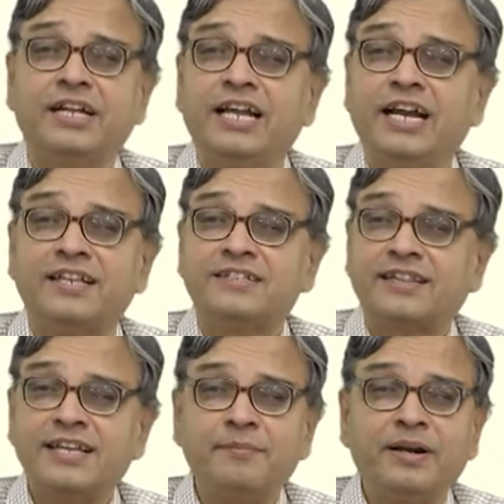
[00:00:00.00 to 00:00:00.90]
It is
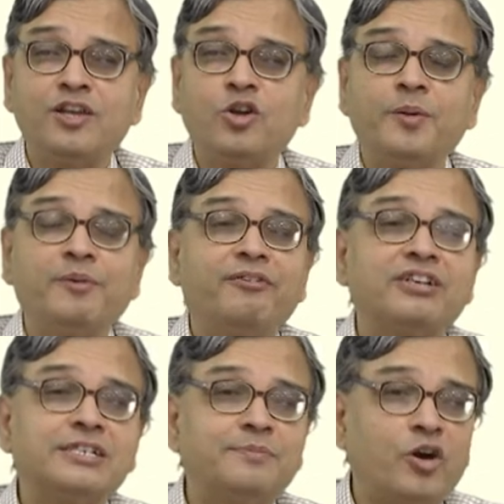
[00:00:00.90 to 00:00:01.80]
nothing but equilibrium of
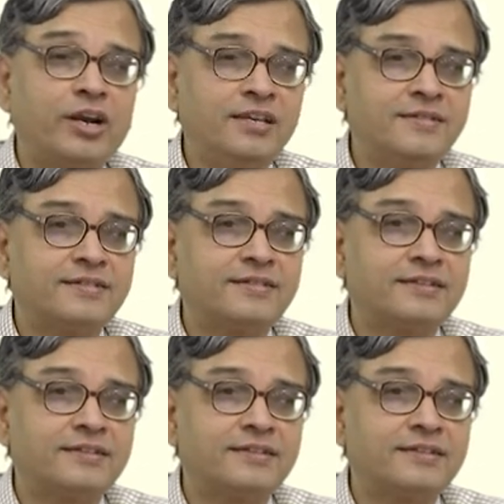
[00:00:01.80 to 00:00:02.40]
rigid bodies,